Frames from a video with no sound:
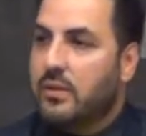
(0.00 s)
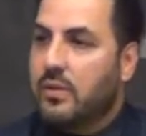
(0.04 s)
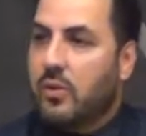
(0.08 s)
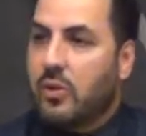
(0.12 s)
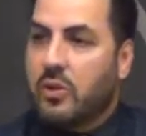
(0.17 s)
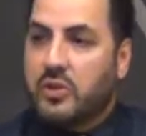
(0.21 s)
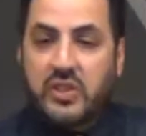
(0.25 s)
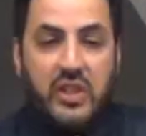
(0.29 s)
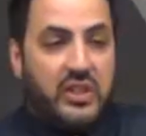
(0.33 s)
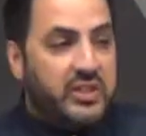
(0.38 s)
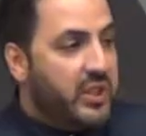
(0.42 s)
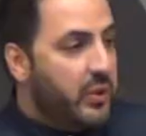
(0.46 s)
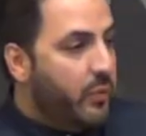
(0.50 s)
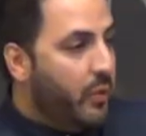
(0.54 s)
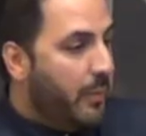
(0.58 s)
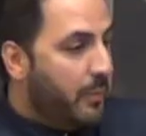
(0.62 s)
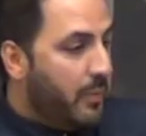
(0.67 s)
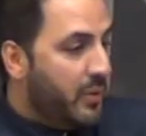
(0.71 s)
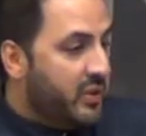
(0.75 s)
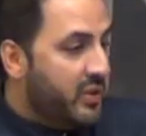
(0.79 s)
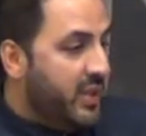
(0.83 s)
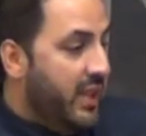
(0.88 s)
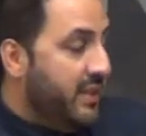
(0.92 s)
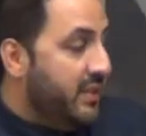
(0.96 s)
or
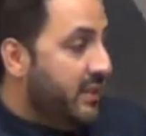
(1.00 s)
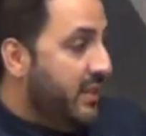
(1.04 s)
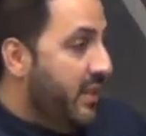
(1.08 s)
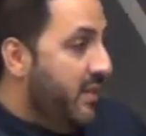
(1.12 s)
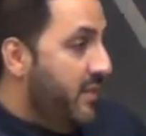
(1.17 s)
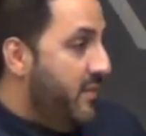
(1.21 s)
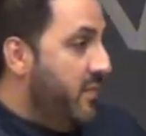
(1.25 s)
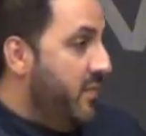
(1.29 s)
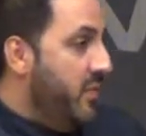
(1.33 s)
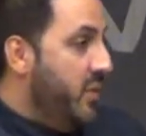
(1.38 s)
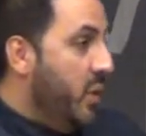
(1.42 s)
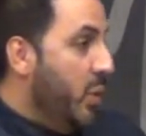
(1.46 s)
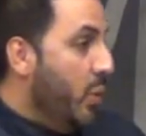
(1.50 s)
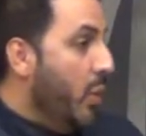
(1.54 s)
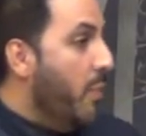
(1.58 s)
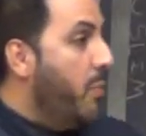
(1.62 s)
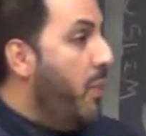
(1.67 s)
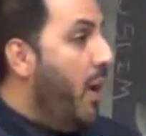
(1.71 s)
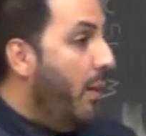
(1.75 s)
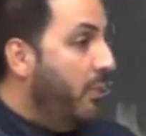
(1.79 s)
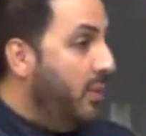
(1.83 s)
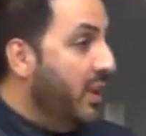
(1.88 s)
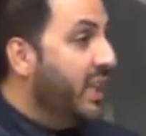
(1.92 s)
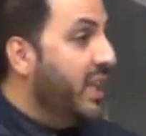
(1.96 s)
61% of the
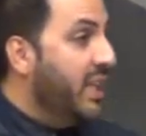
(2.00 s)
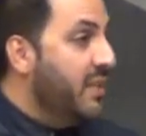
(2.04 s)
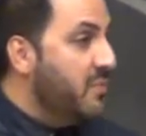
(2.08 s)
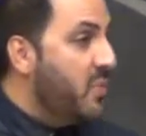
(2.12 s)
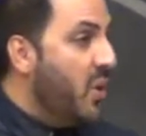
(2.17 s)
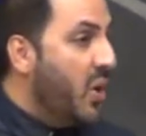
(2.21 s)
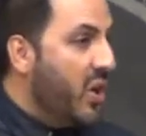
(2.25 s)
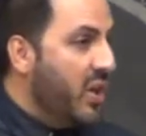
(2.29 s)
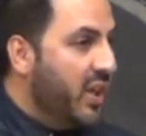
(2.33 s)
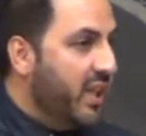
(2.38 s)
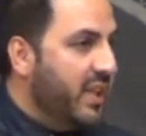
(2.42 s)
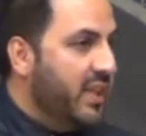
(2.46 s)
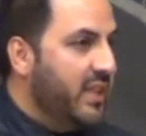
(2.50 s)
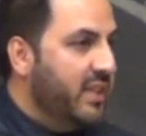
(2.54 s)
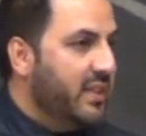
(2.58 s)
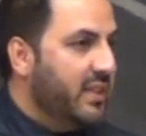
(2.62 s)
Republican Party.